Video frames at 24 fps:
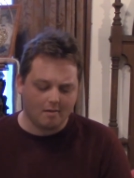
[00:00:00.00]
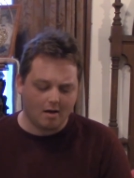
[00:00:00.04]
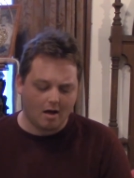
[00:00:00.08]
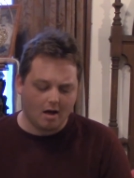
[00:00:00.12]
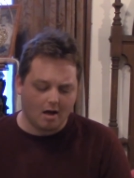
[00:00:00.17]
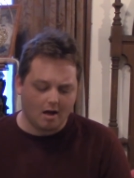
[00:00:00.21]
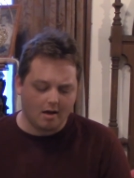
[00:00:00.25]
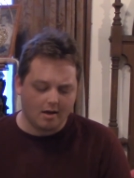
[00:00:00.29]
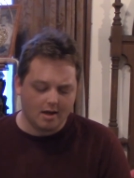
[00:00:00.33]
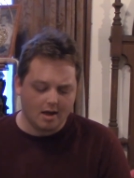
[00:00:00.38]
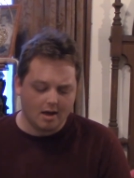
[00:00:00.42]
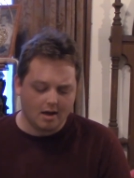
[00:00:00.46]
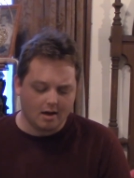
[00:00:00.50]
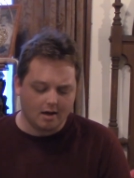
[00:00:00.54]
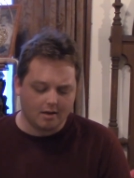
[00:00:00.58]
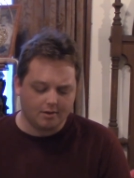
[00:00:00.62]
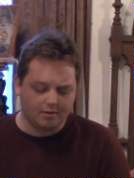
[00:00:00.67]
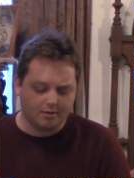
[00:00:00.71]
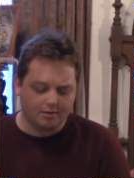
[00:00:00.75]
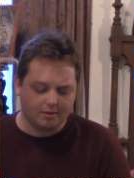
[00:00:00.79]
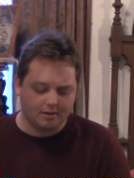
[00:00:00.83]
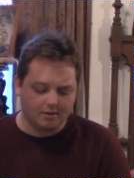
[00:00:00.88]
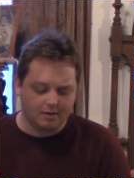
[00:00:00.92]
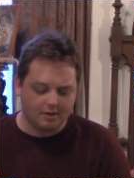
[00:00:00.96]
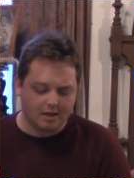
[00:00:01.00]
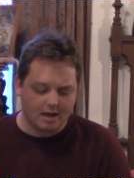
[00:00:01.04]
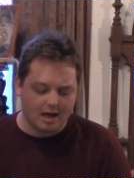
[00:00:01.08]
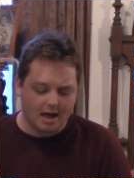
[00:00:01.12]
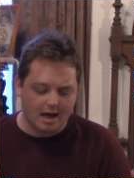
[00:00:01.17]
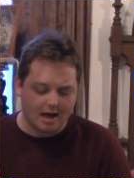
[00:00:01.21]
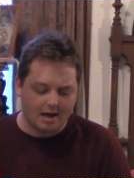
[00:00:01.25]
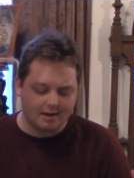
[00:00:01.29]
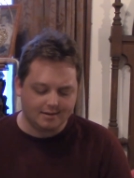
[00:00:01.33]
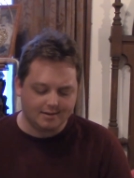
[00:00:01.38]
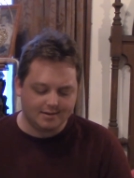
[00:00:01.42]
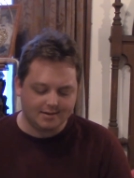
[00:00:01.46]
Yeah, other than
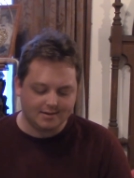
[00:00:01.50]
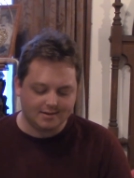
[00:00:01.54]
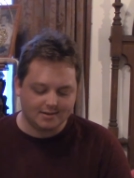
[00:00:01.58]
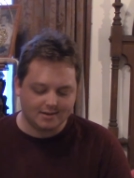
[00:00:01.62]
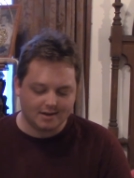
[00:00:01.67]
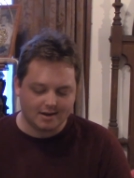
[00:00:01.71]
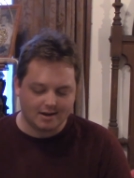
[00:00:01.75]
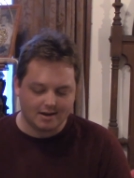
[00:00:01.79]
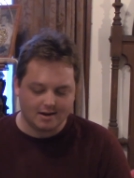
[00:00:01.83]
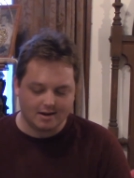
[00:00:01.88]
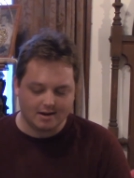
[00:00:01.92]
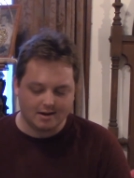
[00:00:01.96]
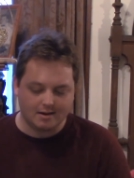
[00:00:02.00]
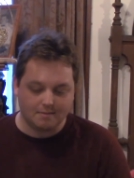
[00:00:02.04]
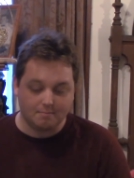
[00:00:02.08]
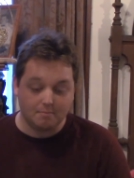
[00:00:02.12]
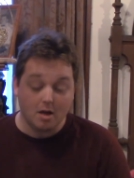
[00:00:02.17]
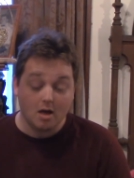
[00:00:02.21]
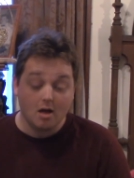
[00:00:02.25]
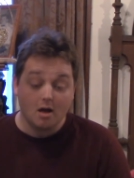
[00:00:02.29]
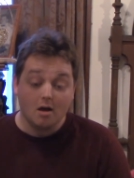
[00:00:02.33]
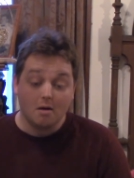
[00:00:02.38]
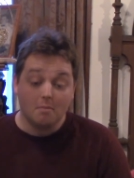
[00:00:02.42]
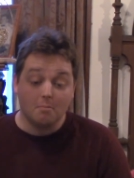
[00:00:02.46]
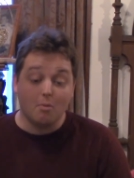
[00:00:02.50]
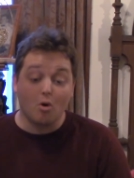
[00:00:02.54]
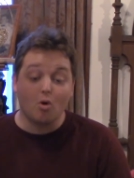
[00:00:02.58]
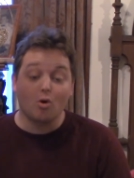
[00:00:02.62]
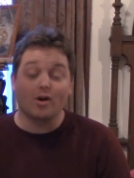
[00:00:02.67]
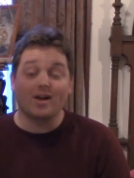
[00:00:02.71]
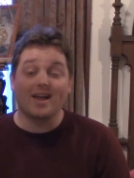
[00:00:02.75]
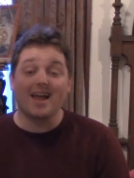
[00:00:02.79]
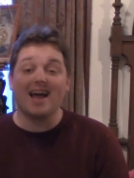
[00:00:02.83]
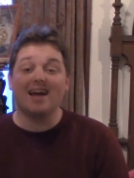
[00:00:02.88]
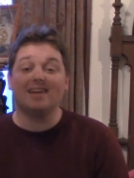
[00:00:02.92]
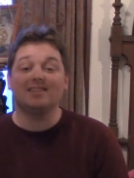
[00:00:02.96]
that,
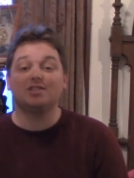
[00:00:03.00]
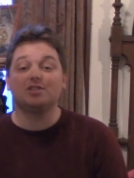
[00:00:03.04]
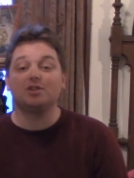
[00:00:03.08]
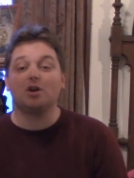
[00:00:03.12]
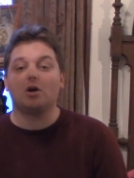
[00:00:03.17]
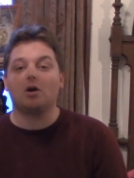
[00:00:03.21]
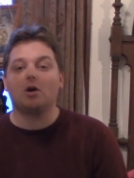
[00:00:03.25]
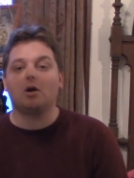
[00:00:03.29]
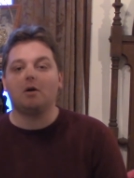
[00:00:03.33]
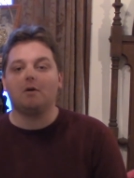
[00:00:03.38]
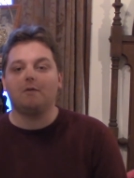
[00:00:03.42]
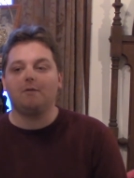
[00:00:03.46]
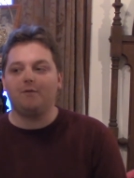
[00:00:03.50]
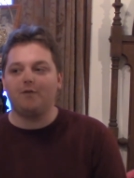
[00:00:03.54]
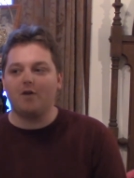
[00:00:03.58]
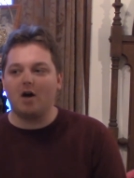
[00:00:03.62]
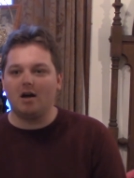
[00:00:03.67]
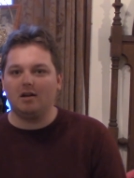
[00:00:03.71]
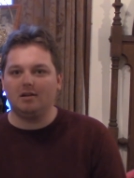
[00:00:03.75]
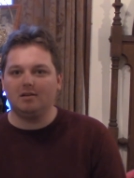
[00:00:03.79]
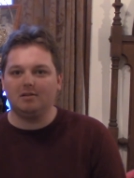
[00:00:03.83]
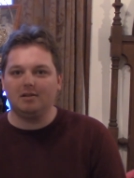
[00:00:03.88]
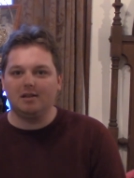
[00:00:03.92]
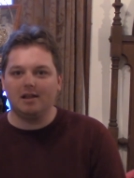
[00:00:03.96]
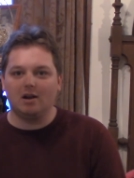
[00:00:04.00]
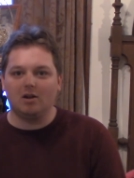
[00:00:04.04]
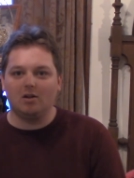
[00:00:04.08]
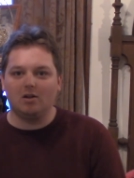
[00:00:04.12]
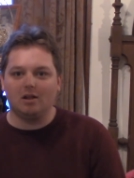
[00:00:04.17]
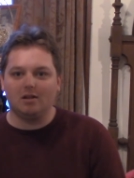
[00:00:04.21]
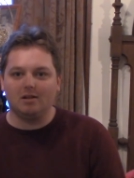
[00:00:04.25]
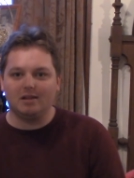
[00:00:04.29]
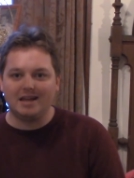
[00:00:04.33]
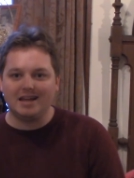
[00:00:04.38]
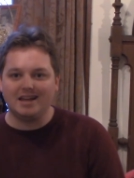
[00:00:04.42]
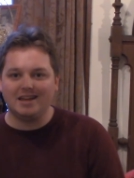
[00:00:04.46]
Morghast are a fun little
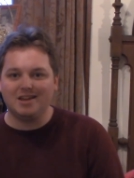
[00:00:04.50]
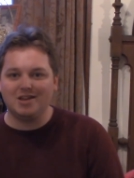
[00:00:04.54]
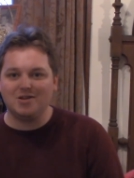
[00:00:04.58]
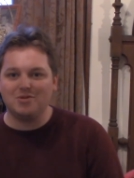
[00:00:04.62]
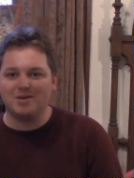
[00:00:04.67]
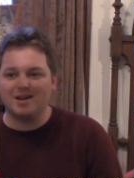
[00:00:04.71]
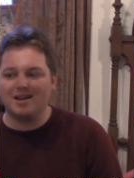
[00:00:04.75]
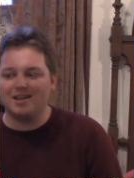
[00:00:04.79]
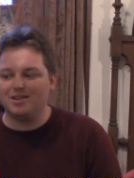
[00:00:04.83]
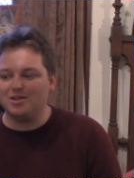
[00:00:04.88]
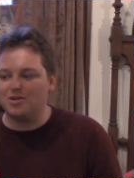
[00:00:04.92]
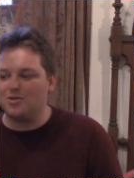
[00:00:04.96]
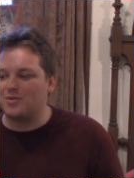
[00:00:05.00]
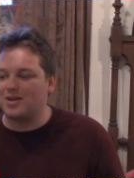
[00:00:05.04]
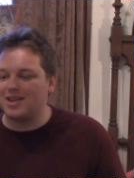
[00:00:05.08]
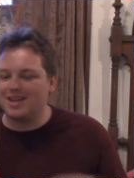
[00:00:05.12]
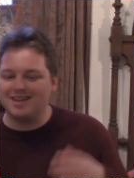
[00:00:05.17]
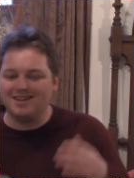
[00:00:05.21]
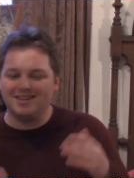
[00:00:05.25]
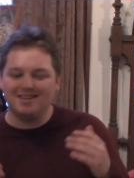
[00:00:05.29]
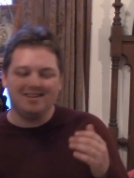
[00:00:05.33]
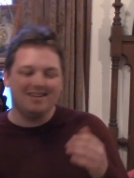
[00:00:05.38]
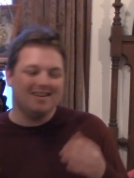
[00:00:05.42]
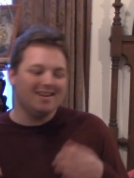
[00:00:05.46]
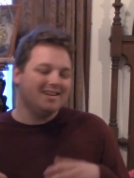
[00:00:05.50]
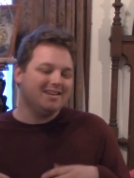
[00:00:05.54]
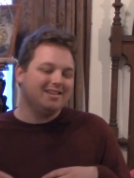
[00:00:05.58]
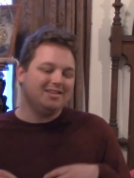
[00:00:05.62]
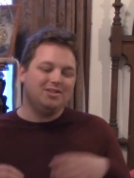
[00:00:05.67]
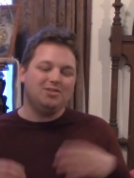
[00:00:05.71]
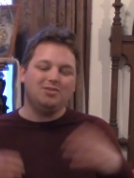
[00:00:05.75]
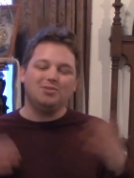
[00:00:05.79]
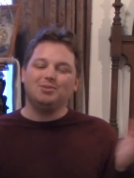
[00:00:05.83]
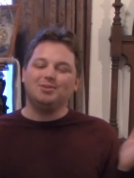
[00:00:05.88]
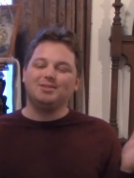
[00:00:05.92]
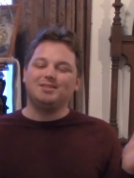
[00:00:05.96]
elite unit. You can
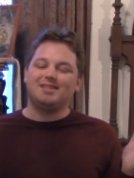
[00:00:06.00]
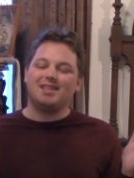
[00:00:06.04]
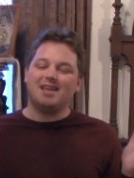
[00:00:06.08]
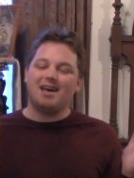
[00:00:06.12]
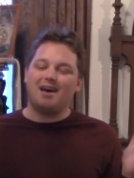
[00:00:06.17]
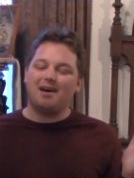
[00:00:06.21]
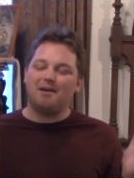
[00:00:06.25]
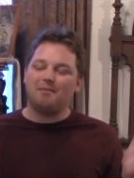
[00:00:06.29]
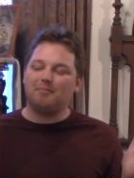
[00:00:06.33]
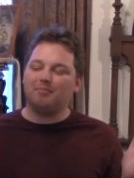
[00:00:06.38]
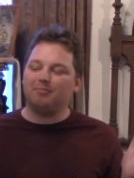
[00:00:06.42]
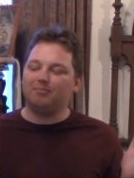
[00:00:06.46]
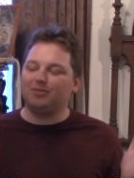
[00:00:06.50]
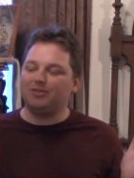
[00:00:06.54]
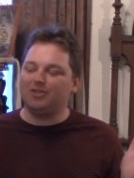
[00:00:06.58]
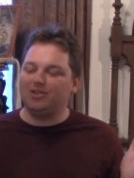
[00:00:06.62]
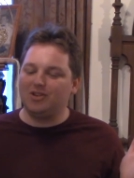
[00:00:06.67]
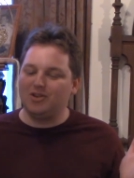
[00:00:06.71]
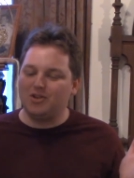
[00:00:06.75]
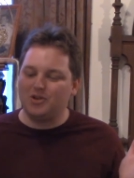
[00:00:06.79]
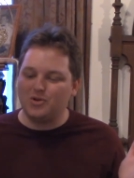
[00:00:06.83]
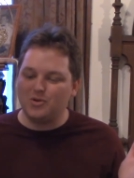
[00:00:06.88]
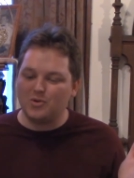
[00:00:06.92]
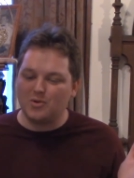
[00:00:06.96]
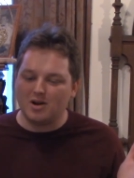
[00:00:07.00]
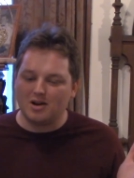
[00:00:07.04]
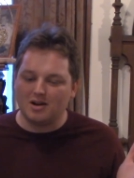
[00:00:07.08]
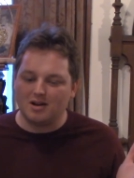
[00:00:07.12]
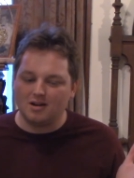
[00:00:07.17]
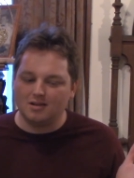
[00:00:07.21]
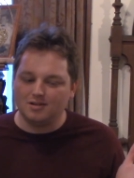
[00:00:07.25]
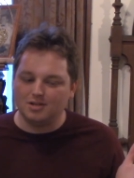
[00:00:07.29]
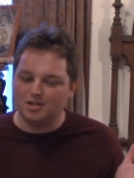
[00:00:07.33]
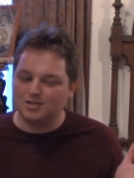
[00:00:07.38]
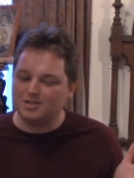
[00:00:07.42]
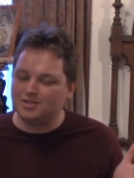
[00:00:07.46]
use them
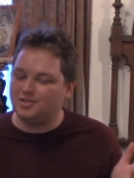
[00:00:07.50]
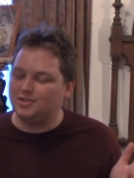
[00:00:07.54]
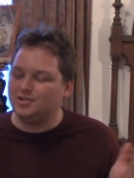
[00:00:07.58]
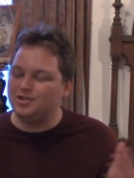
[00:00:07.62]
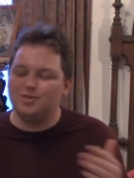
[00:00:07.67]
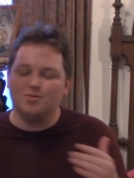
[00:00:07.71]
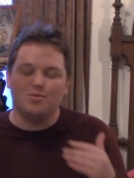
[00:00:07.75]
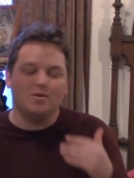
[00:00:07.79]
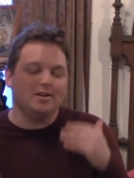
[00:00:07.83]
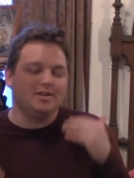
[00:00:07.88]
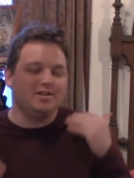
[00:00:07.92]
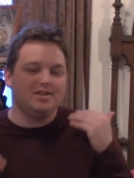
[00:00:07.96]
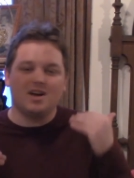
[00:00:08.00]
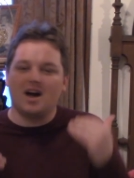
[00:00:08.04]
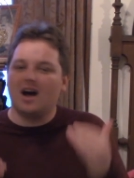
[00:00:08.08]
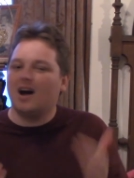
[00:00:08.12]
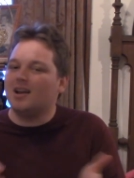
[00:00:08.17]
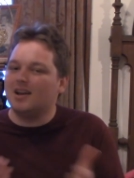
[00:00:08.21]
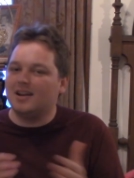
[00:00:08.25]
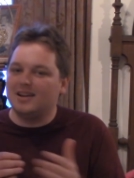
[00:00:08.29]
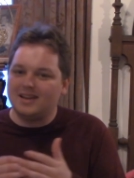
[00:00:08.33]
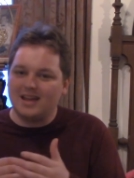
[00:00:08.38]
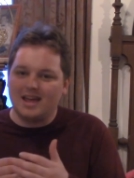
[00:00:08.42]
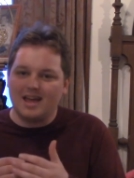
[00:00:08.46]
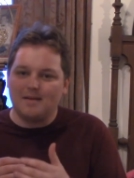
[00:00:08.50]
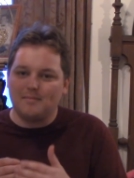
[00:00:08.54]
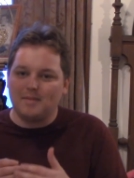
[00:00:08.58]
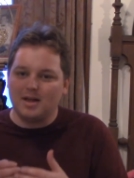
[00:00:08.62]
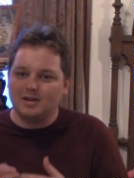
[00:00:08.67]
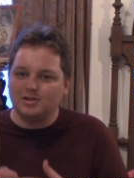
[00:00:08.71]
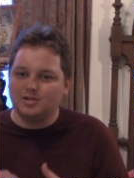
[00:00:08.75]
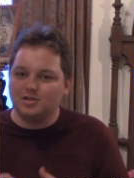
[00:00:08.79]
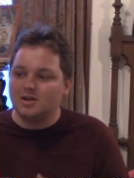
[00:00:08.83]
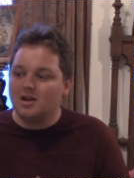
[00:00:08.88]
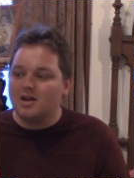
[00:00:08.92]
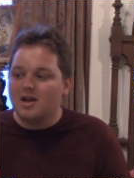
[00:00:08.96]
to just do a ton of
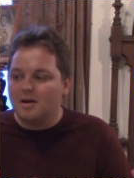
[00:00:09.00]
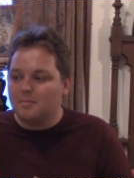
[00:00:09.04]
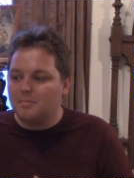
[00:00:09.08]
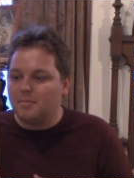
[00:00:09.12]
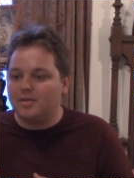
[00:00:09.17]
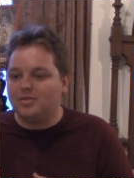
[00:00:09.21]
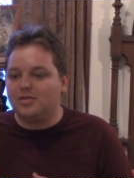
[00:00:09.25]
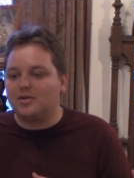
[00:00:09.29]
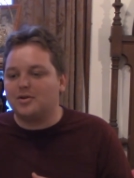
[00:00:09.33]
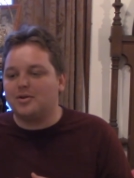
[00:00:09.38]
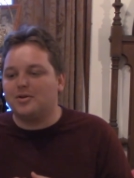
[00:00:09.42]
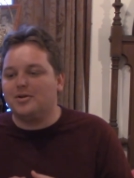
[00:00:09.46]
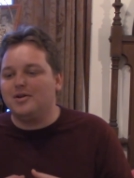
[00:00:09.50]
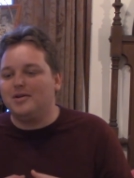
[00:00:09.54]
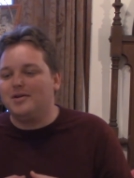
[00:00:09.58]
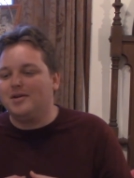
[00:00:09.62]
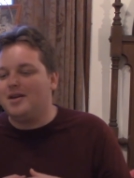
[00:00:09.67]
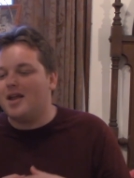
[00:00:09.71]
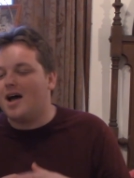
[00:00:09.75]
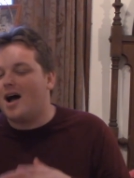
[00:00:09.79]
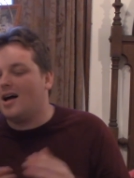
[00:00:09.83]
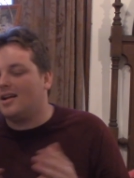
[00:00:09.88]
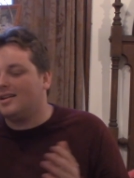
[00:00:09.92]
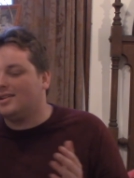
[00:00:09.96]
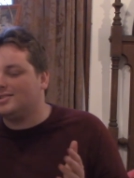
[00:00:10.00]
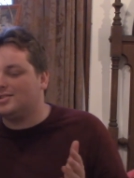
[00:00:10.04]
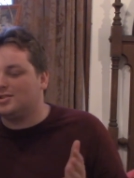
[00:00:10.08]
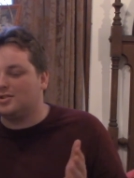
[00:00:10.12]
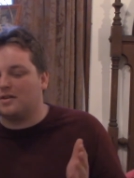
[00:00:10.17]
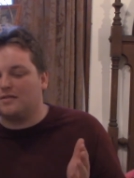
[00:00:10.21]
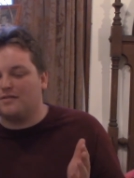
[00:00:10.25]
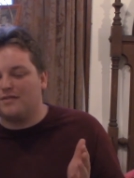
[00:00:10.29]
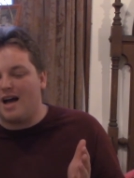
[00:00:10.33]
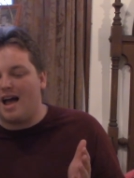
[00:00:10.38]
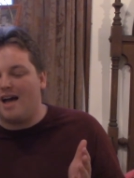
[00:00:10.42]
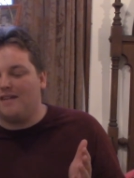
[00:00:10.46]
damage, but they're not as
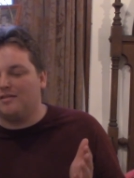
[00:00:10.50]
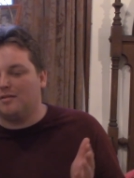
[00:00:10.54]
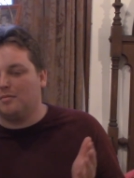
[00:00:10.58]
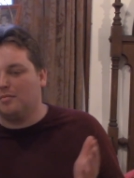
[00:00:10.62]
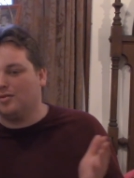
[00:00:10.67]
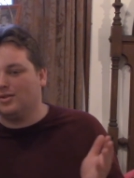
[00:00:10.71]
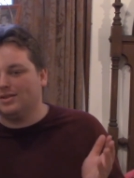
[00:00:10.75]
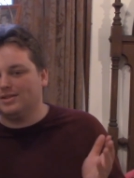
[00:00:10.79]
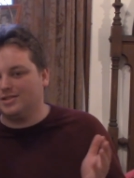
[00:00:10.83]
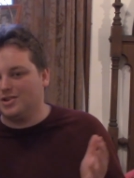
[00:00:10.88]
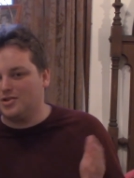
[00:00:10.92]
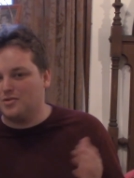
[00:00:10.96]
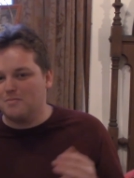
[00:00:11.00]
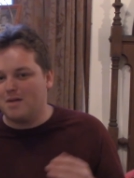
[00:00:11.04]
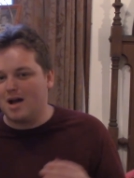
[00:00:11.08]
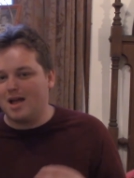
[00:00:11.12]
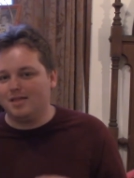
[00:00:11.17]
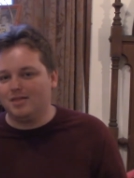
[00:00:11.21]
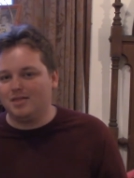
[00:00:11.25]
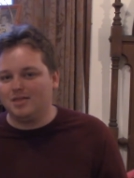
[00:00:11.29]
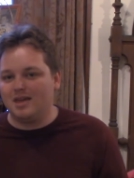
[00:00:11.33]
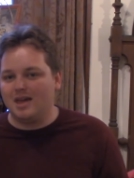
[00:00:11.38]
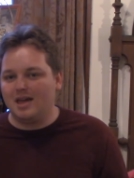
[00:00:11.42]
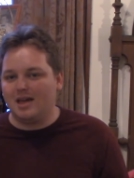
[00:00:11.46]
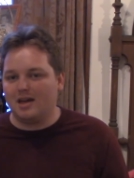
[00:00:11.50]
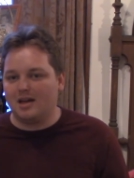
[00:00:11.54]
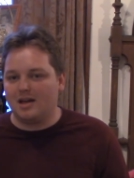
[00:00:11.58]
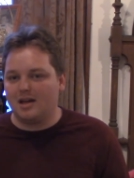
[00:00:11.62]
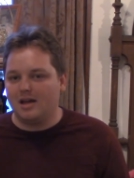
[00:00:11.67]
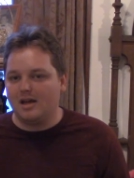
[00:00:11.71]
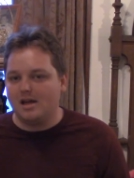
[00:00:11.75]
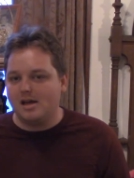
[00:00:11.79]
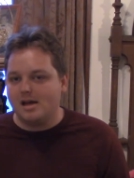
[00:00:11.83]
survivable as you might think.